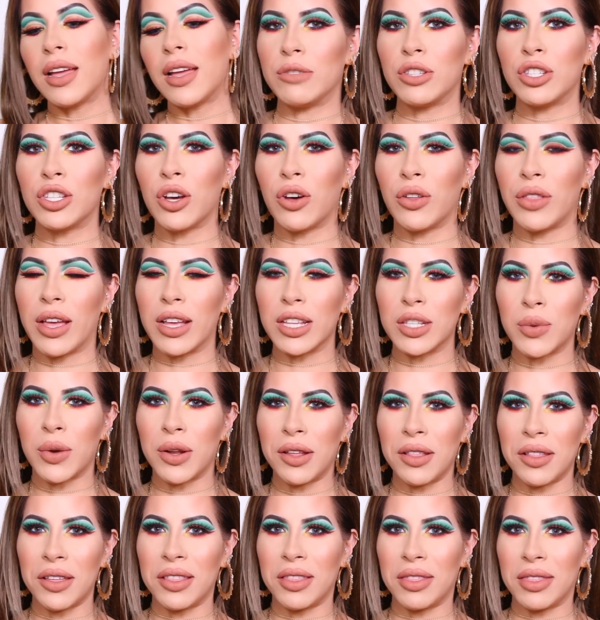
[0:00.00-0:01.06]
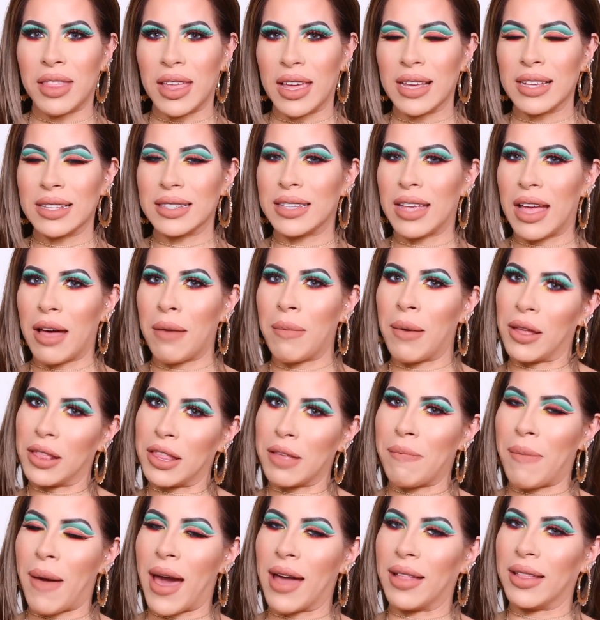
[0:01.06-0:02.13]
So that's one of the things about the
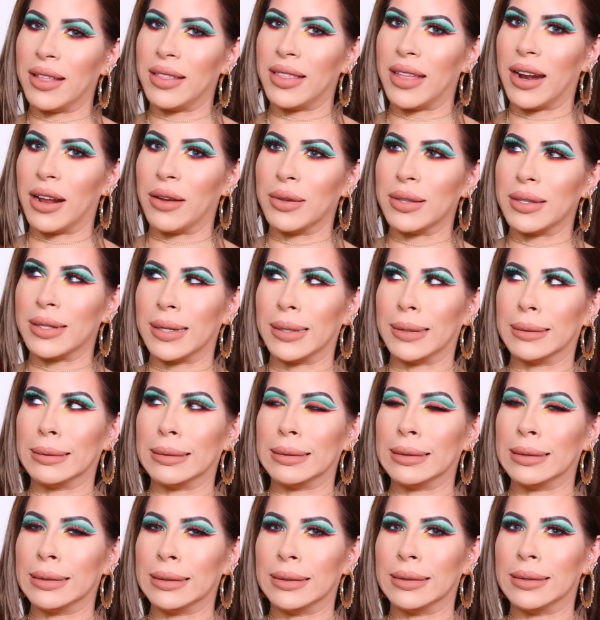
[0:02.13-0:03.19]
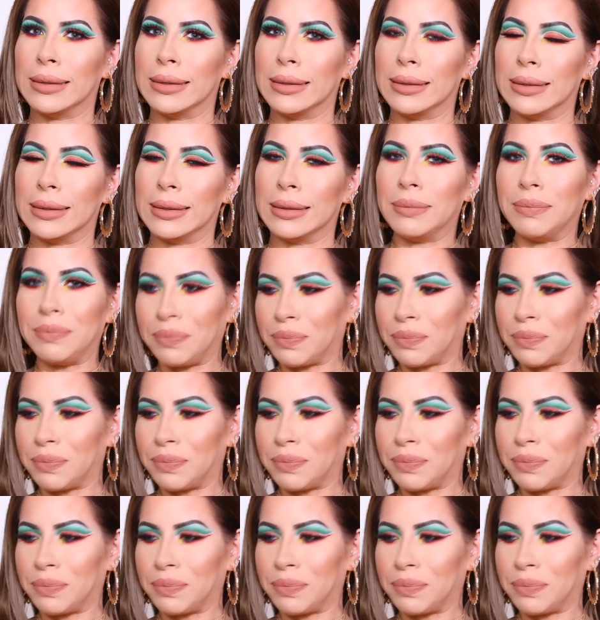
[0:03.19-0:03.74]
palette that I was like, ugh,